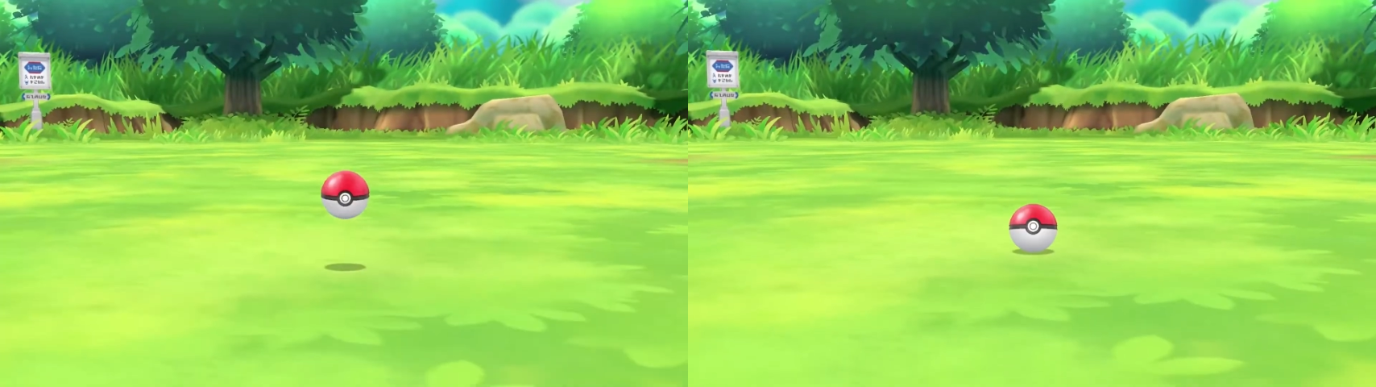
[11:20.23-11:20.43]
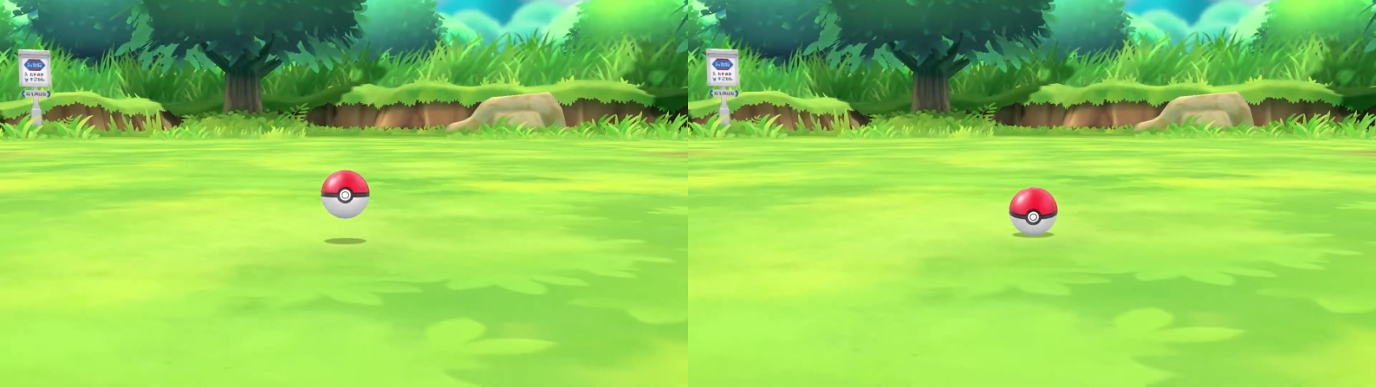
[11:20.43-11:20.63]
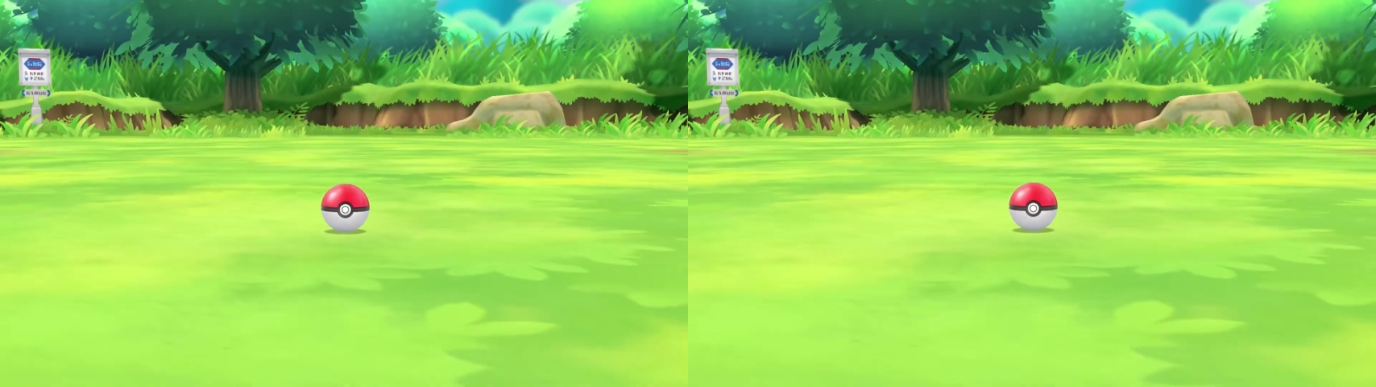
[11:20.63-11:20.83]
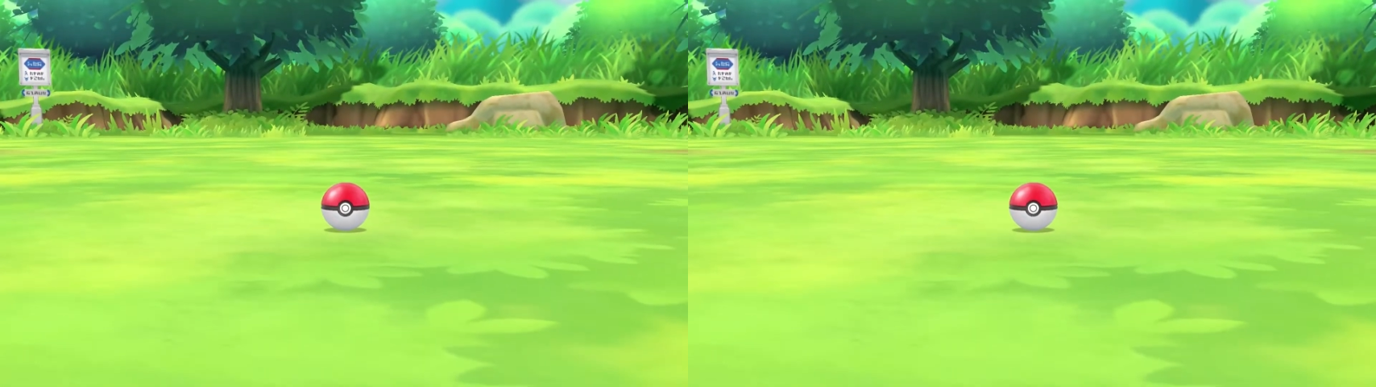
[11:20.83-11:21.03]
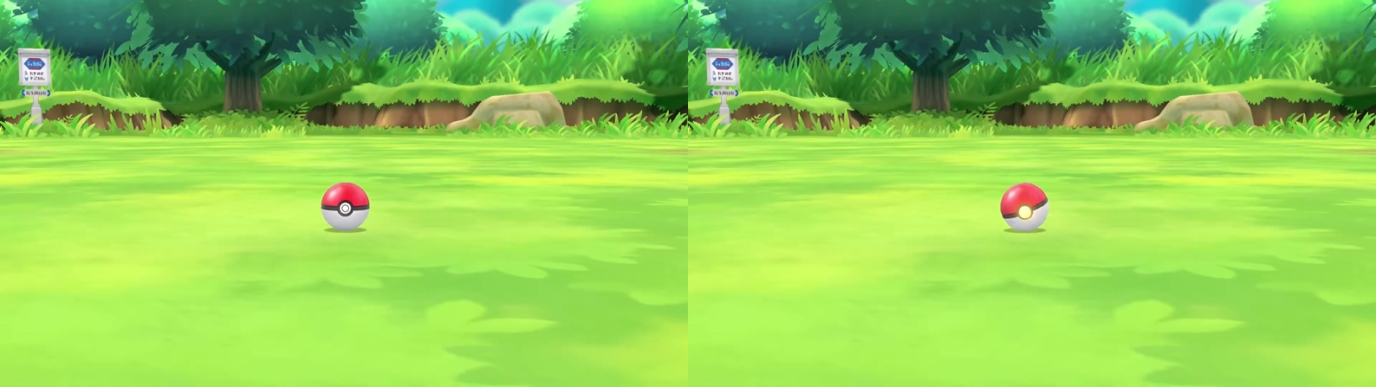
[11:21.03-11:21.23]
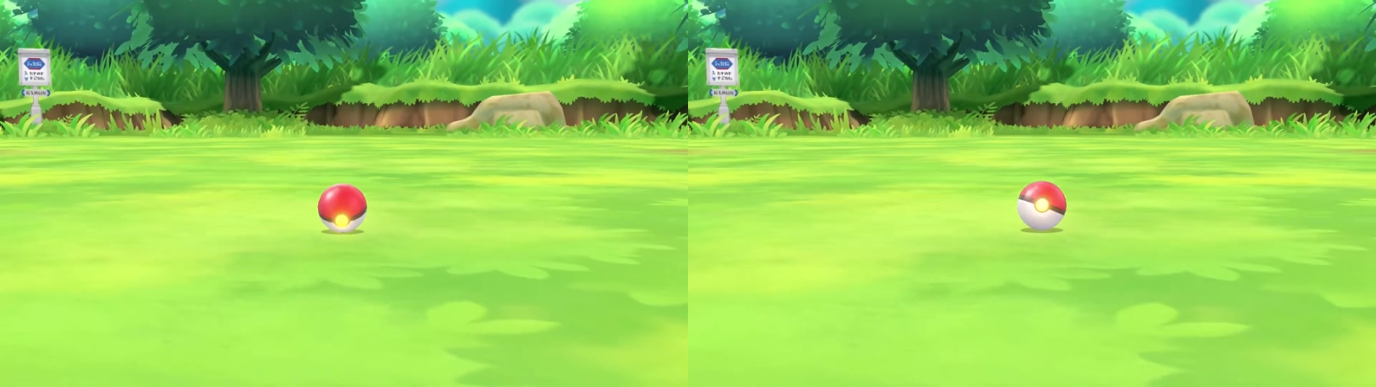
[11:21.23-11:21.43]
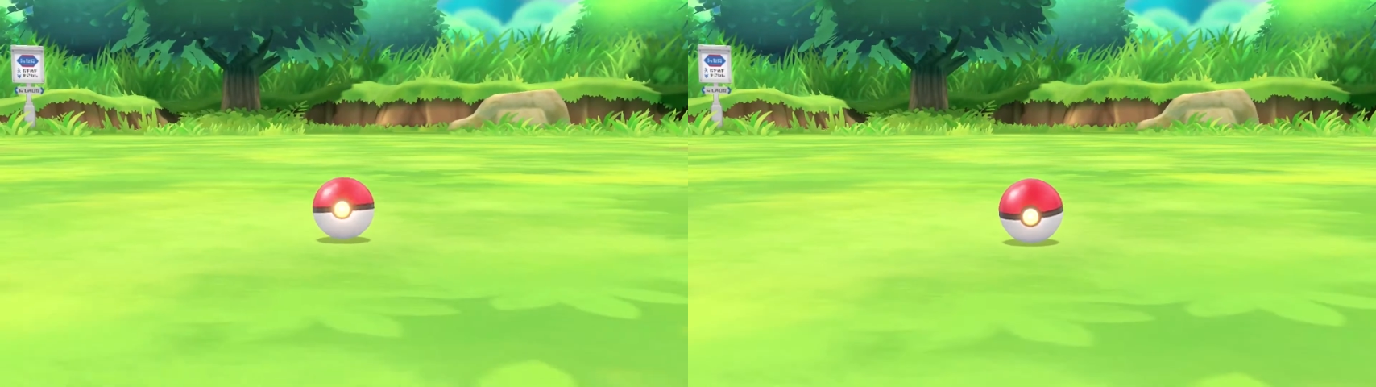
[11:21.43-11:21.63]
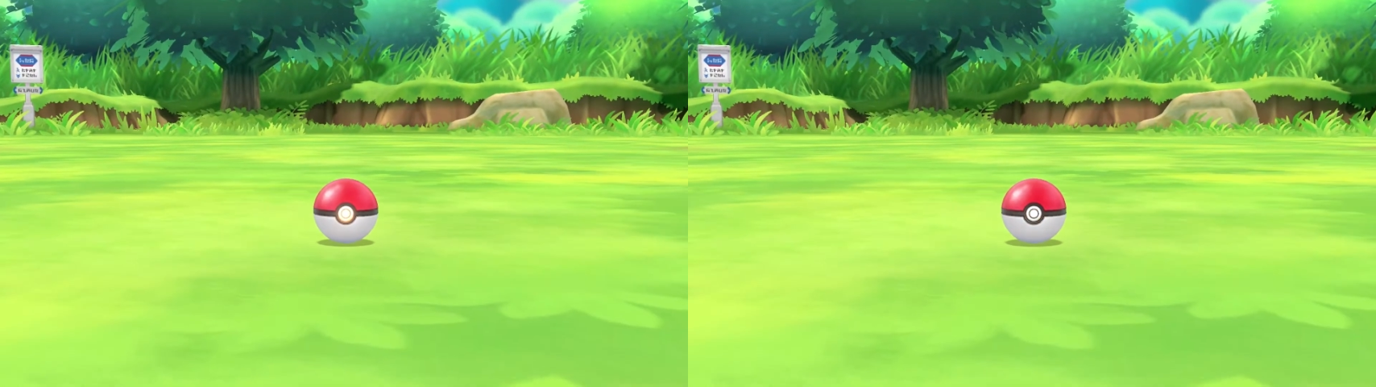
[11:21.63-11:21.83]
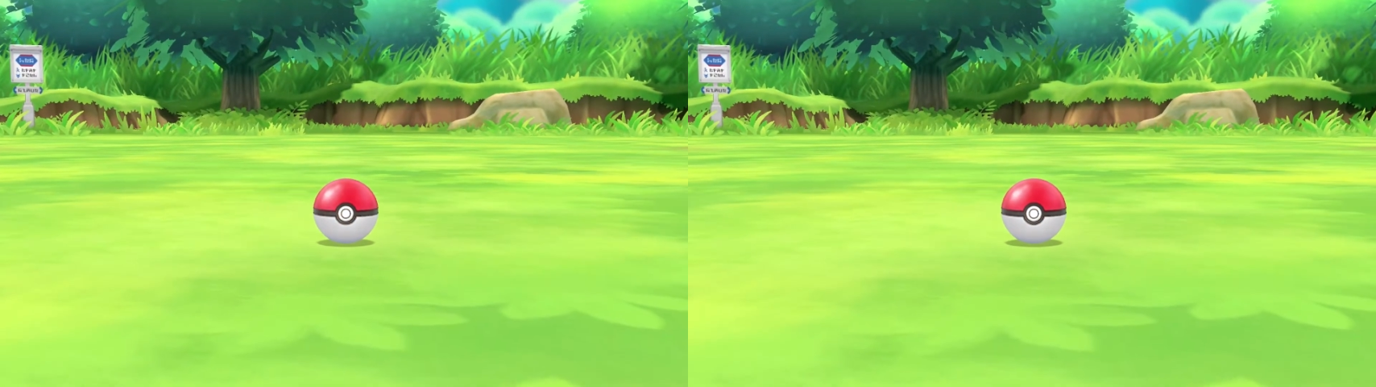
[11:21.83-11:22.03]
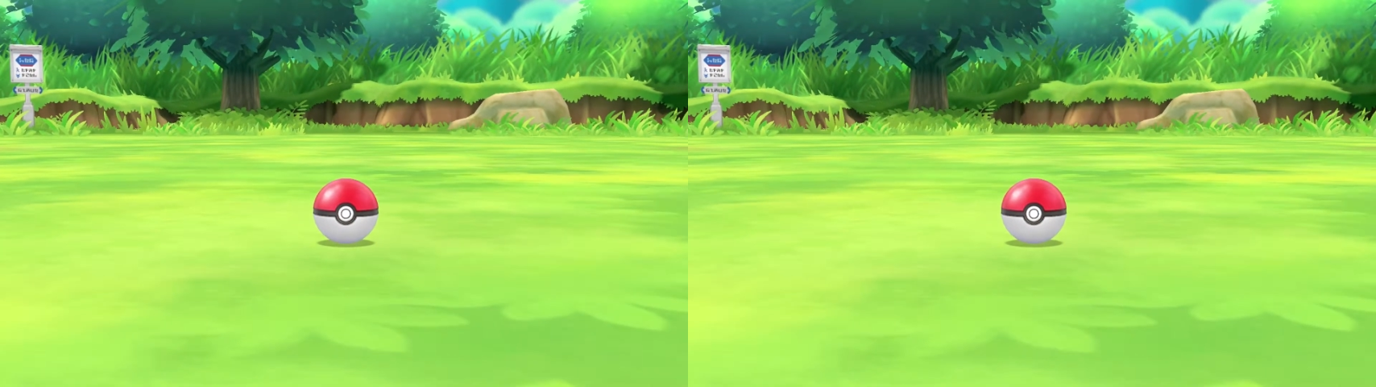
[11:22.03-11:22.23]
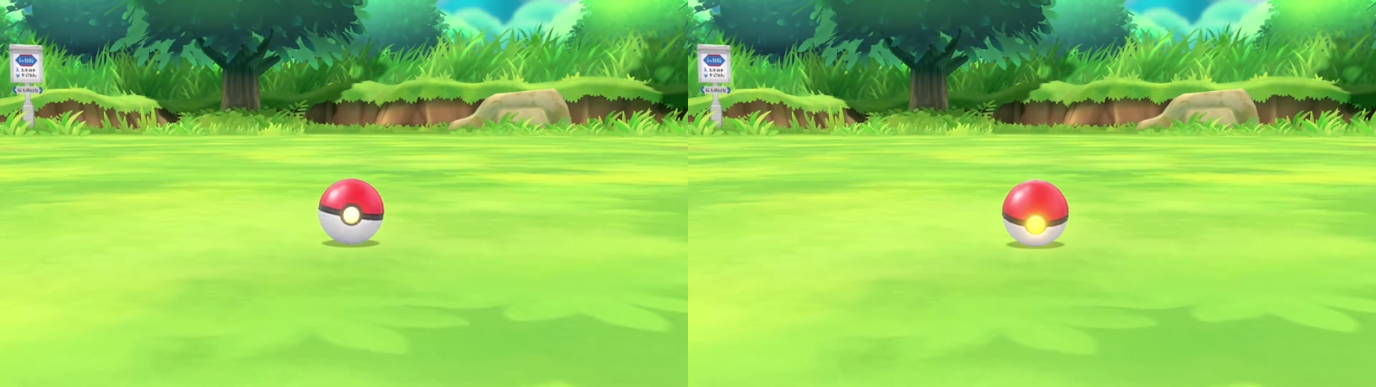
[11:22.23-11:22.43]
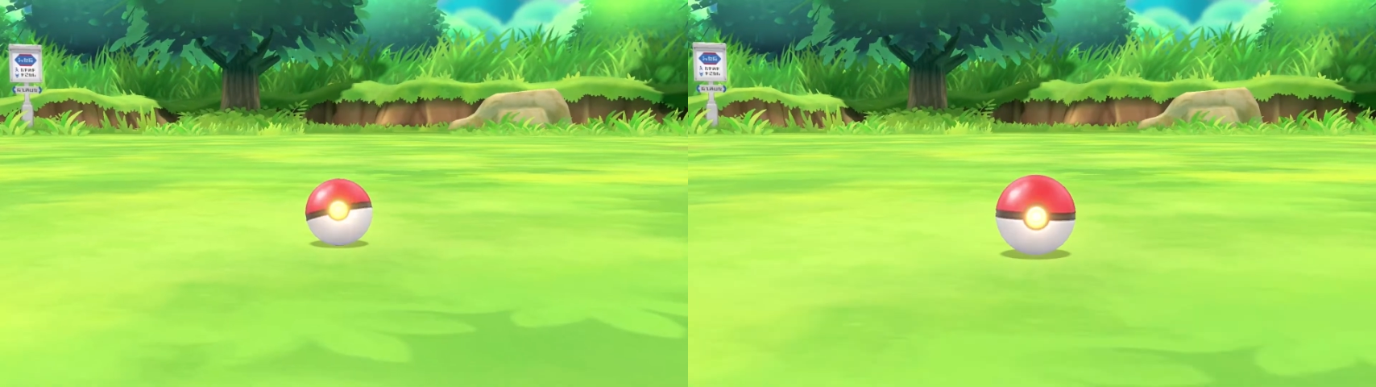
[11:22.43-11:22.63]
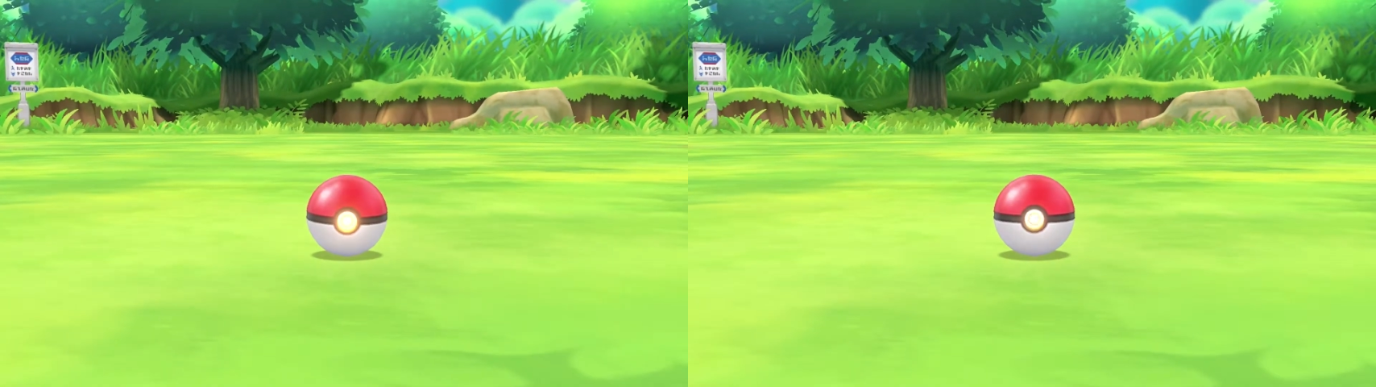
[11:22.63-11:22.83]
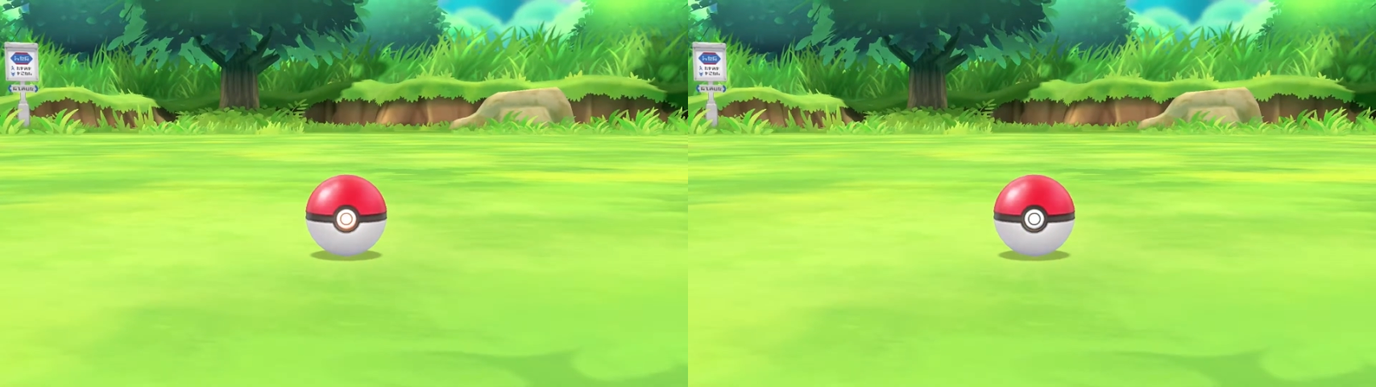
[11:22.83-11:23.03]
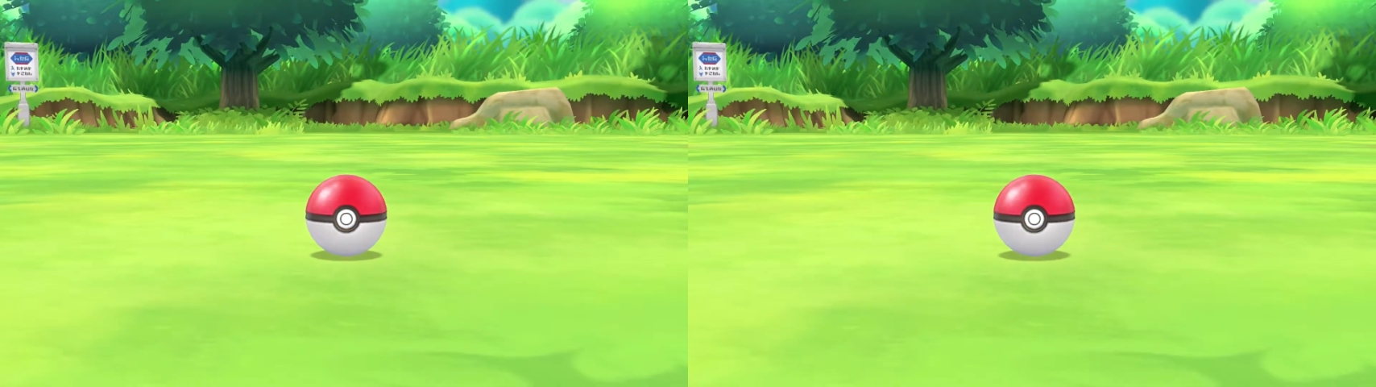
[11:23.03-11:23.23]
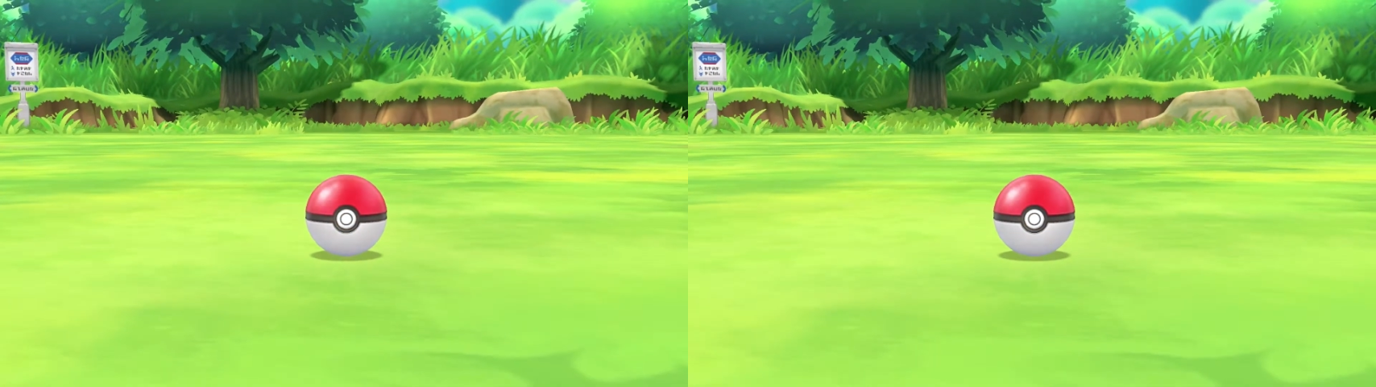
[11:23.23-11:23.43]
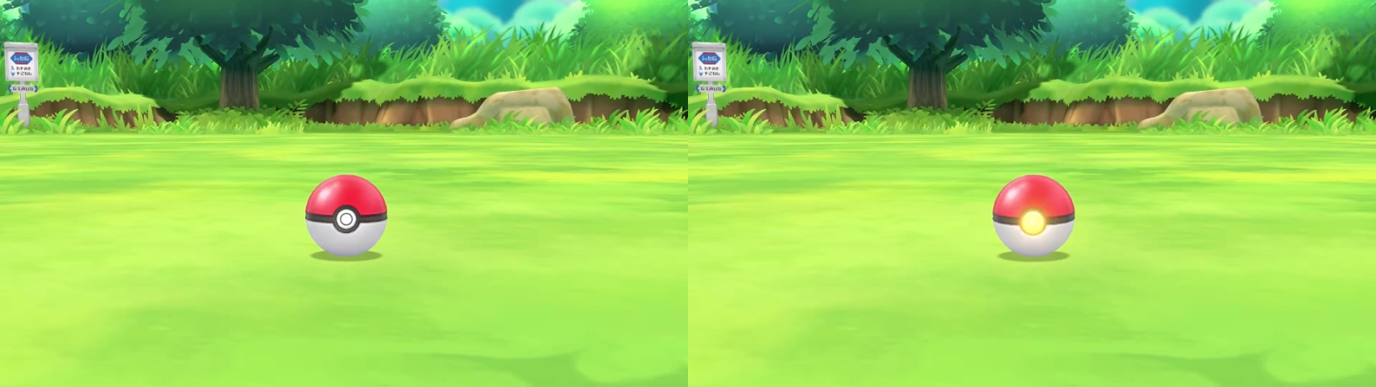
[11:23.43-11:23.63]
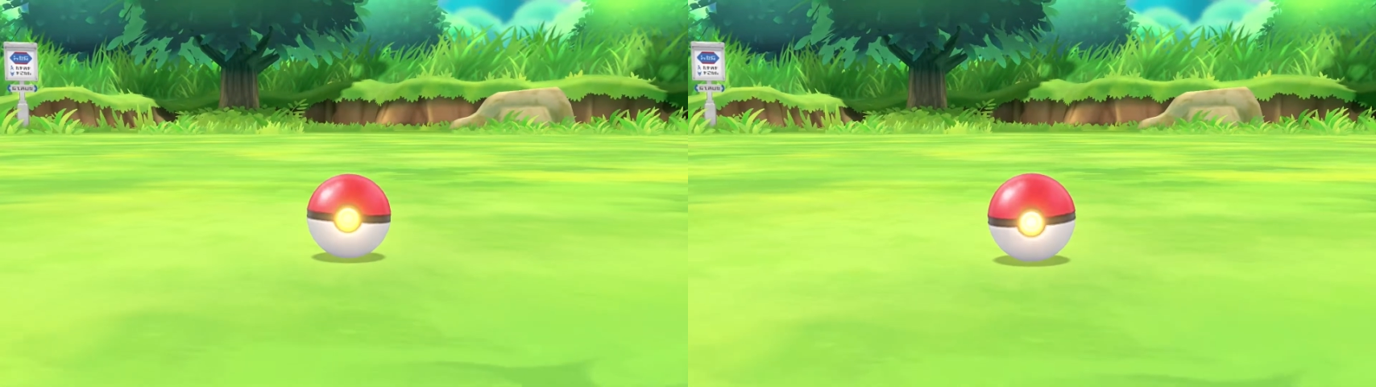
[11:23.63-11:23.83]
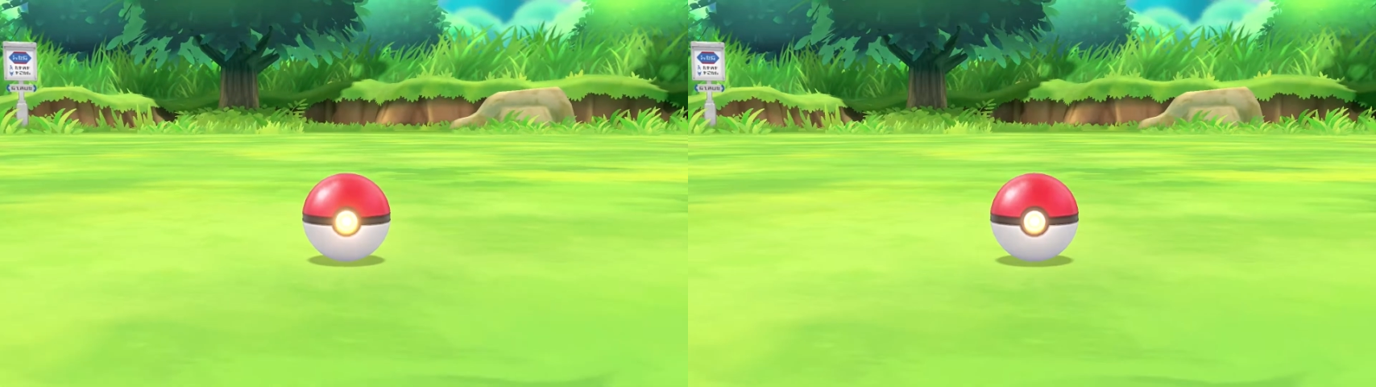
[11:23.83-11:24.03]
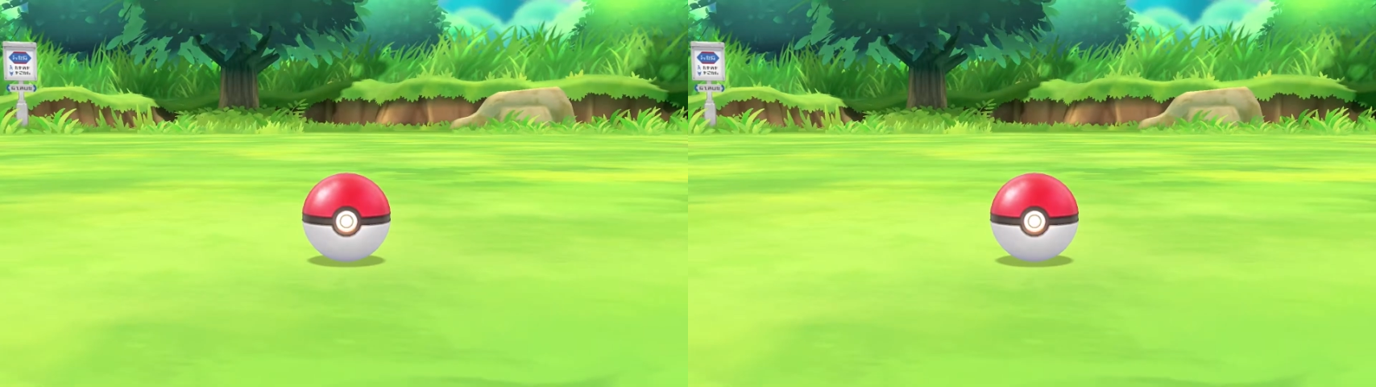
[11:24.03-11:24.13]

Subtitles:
[unreadable: no face in view]